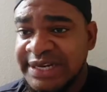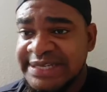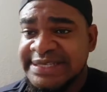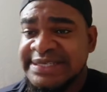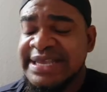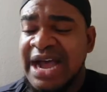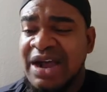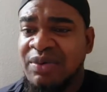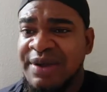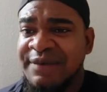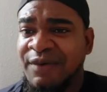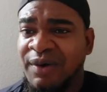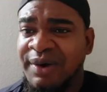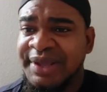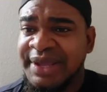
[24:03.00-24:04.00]
the sacque
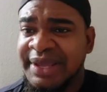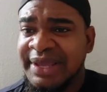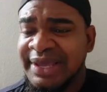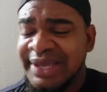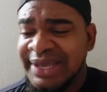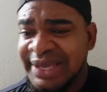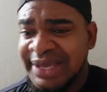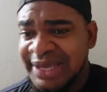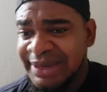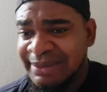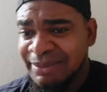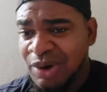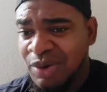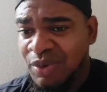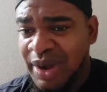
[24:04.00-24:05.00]
volley,
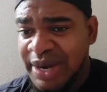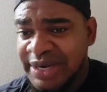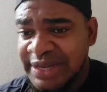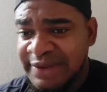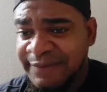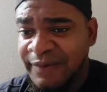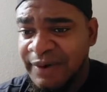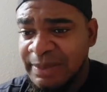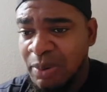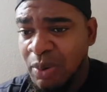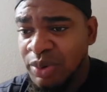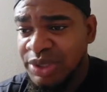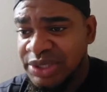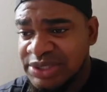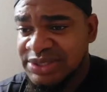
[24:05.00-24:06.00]
but one day for the
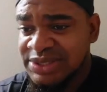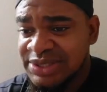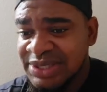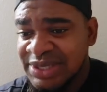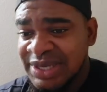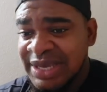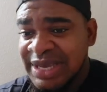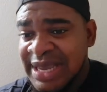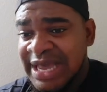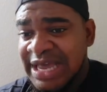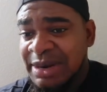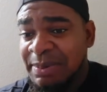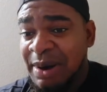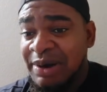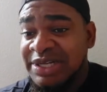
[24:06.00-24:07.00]
police.
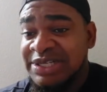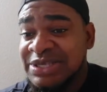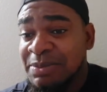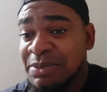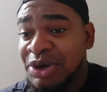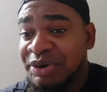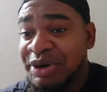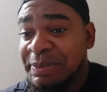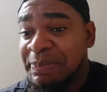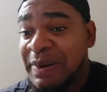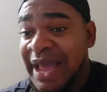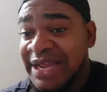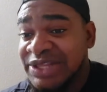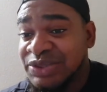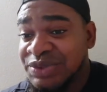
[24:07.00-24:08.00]
And apparently somebody
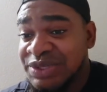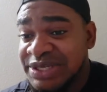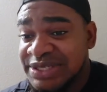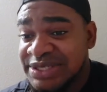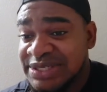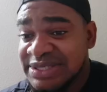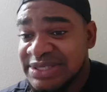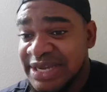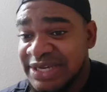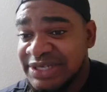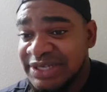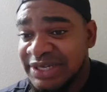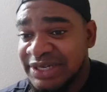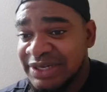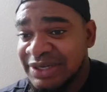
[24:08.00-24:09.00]
replied to this
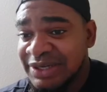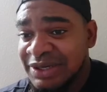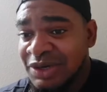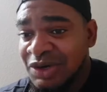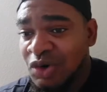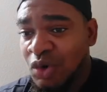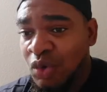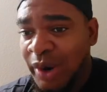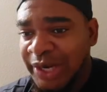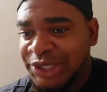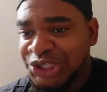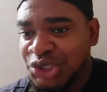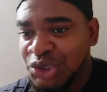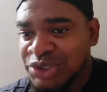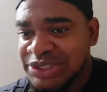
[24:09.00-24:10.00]
stating,
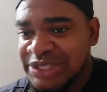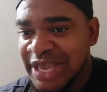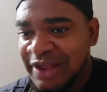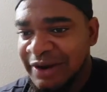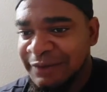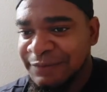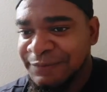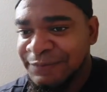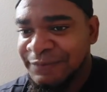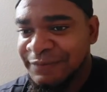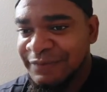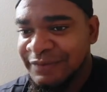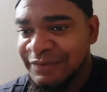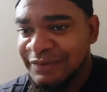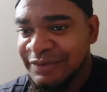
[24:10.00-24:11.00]
watch yourself,
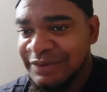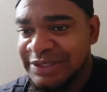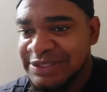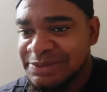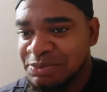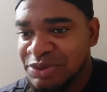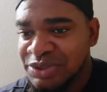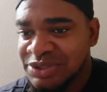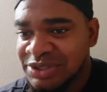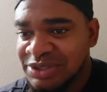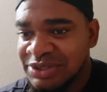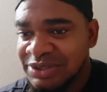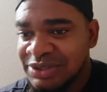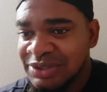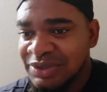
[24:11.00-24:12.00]
this
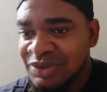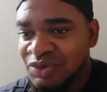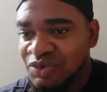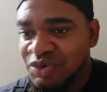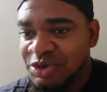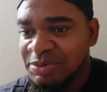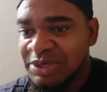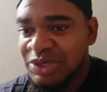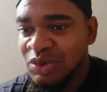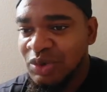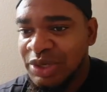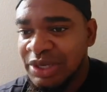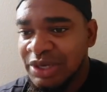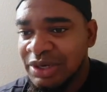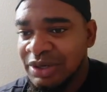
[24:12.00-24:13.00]
person will be
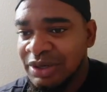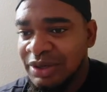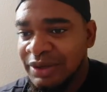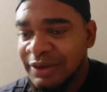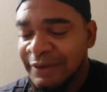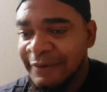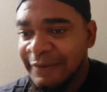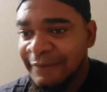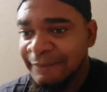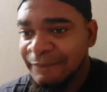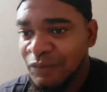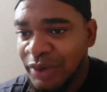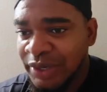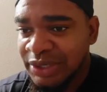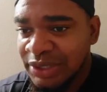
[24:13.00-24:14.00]
looking,
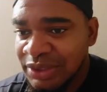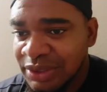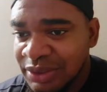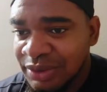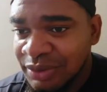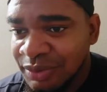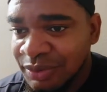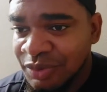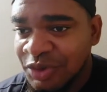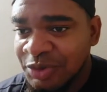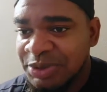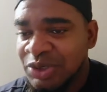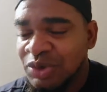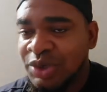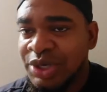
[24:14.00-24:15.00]
what? Will
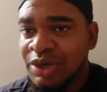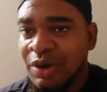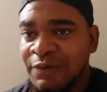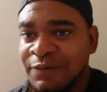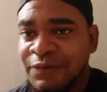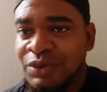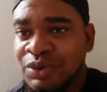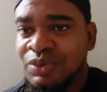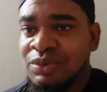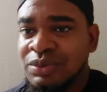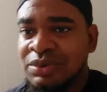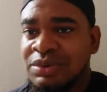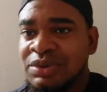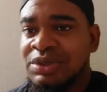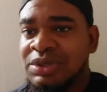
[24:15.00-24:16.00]
be looking out for you.